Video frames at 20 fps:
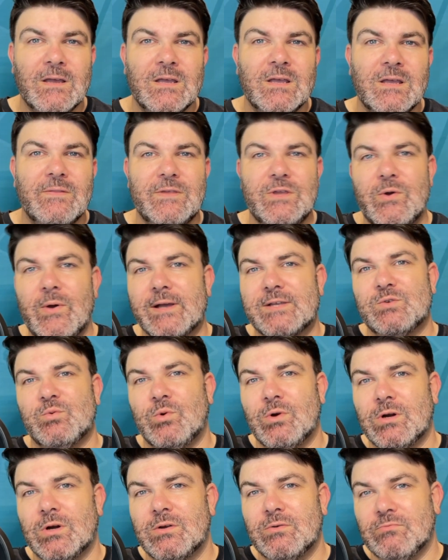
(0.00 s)
The UX
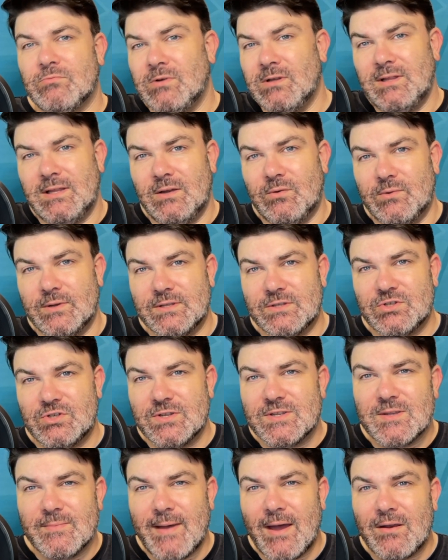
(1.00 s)
work really was
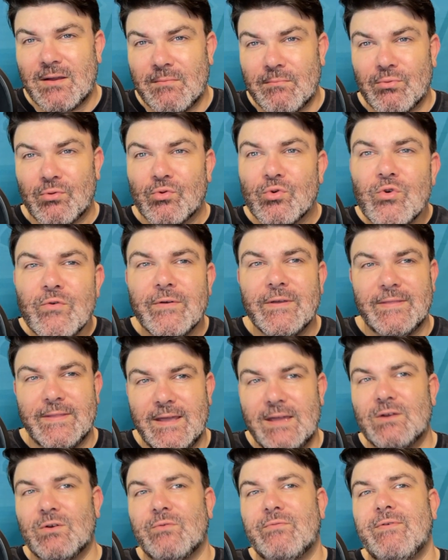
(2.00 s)
just about improving the
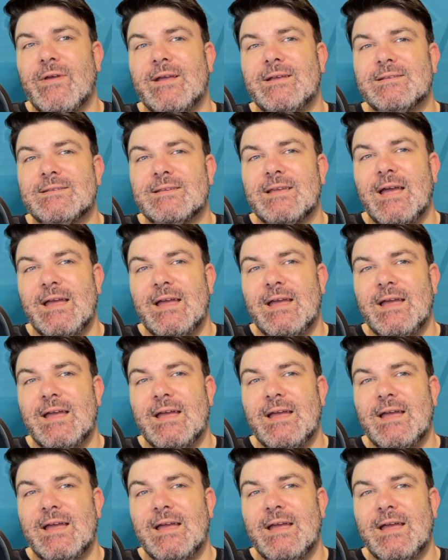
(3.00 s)
interface